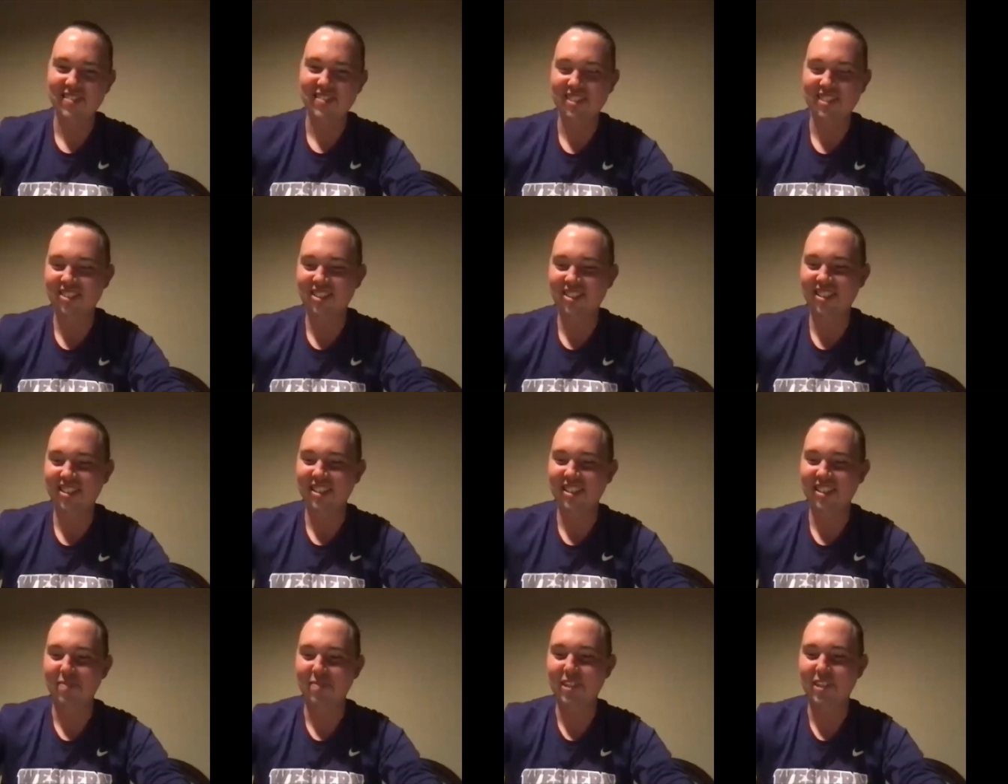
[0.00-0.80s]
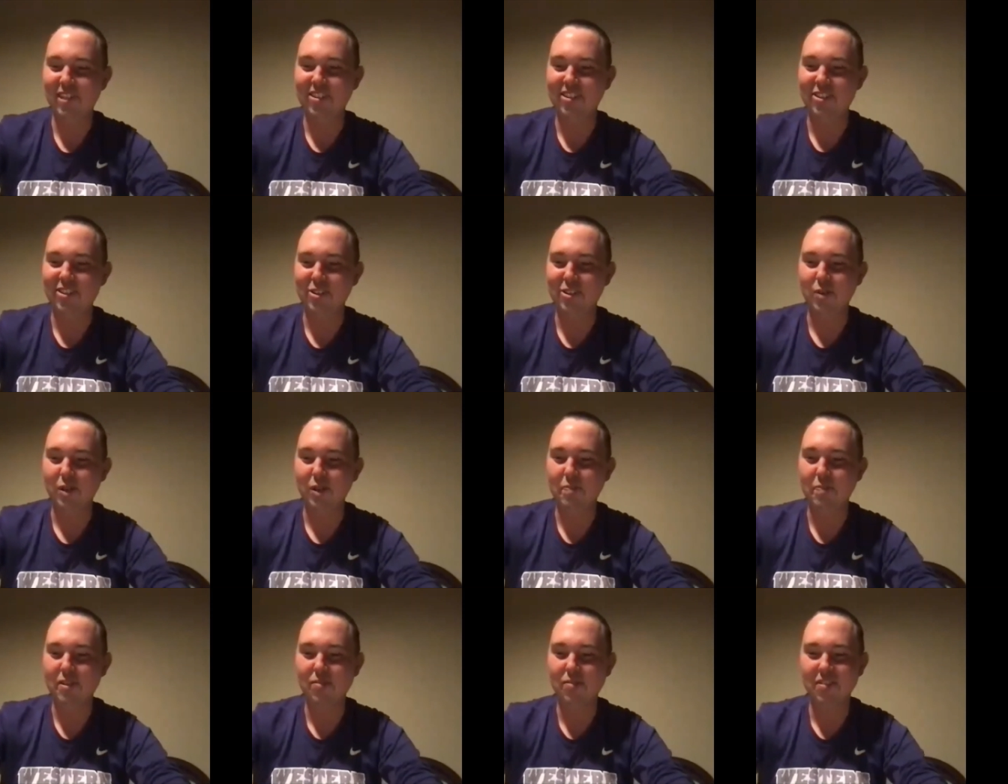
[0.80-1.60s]
My friend tried
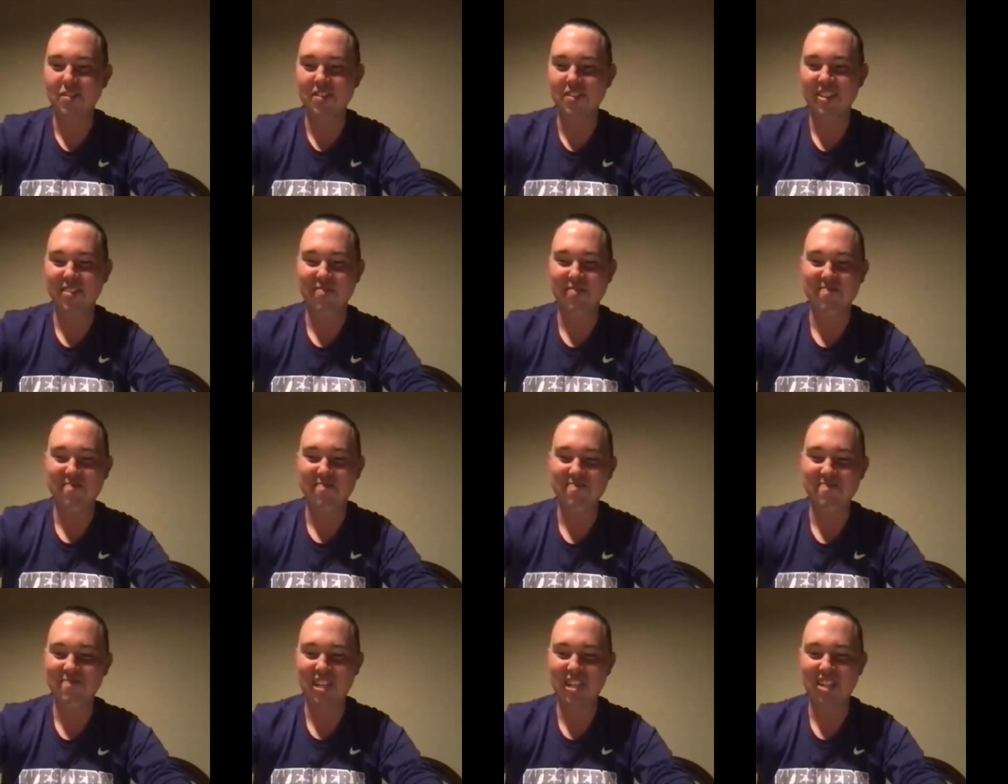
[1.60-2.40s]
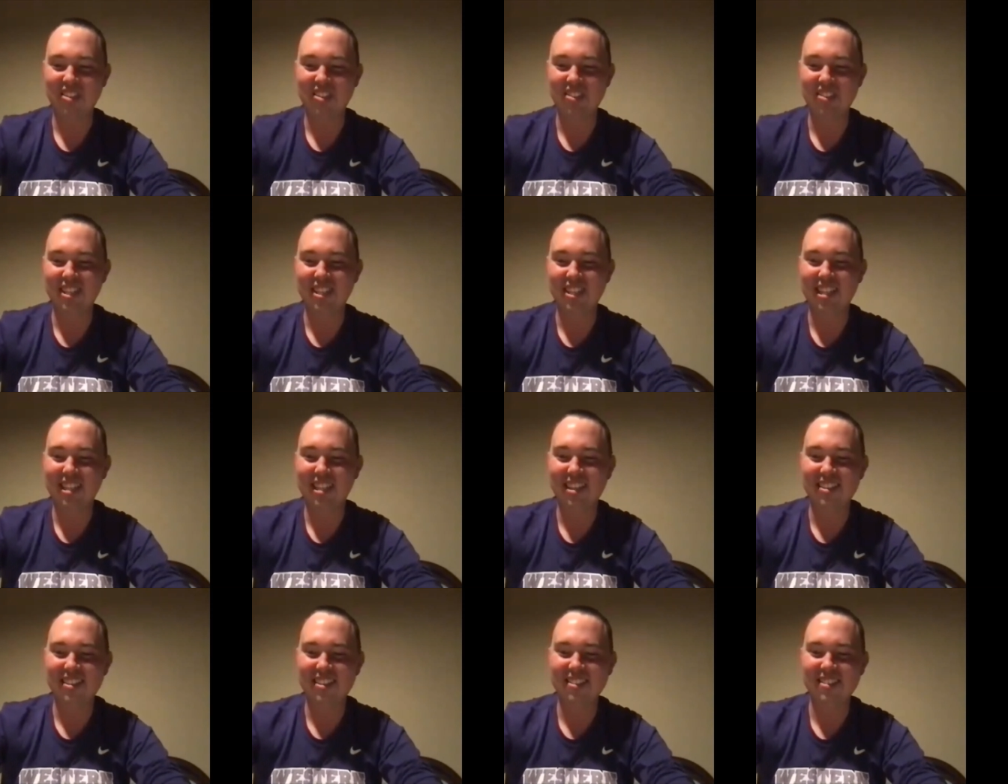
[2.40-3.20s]
to get me to do whippets with
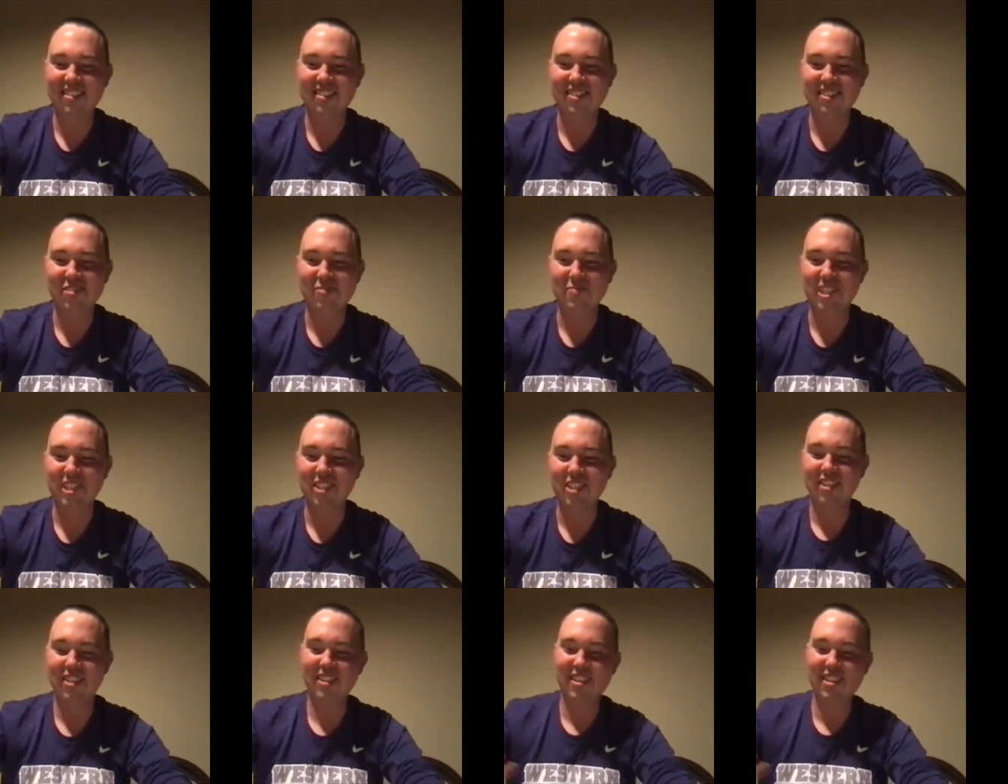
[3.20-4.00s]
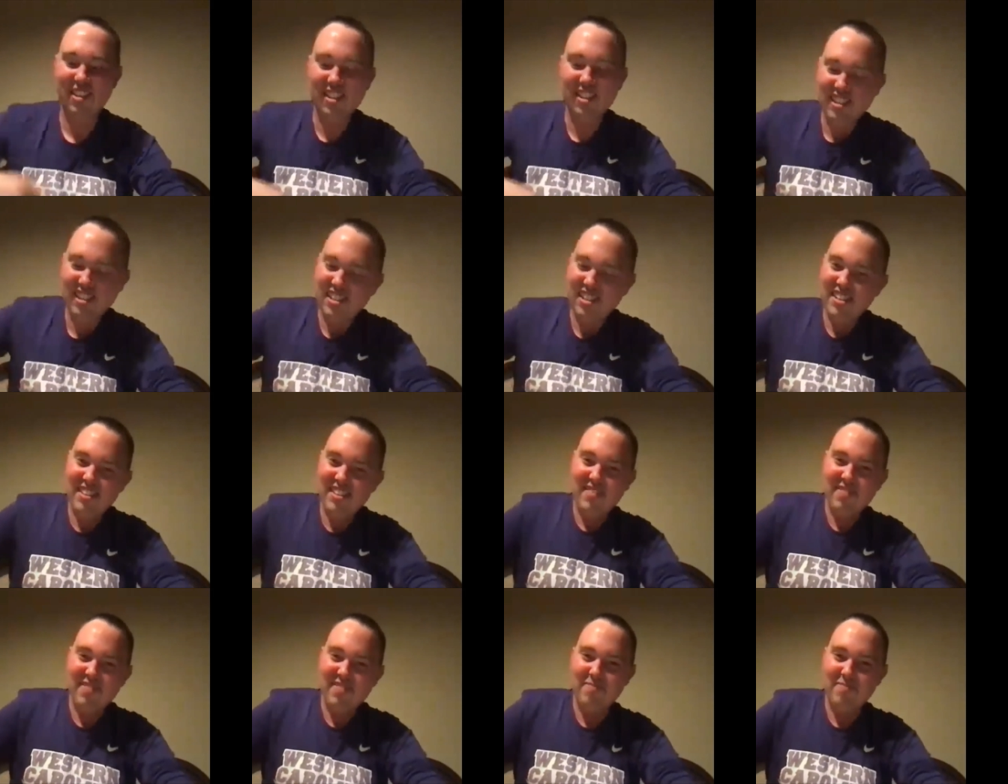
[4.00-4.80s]
him. but I was like, yeah, this
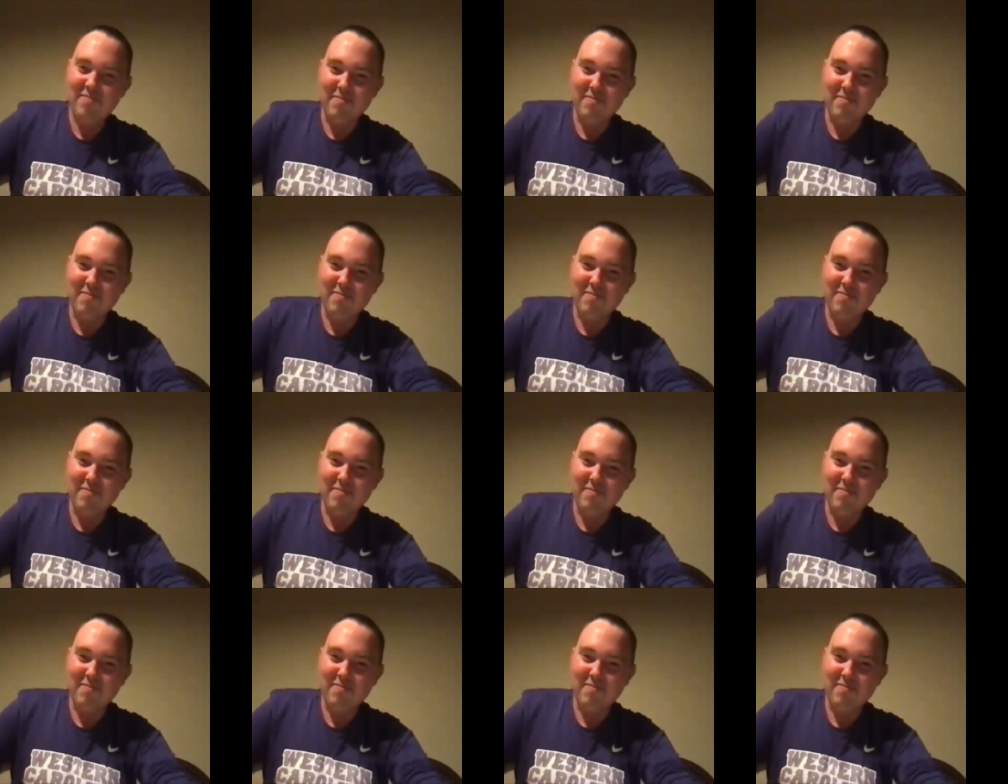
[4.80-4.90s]
isn't me.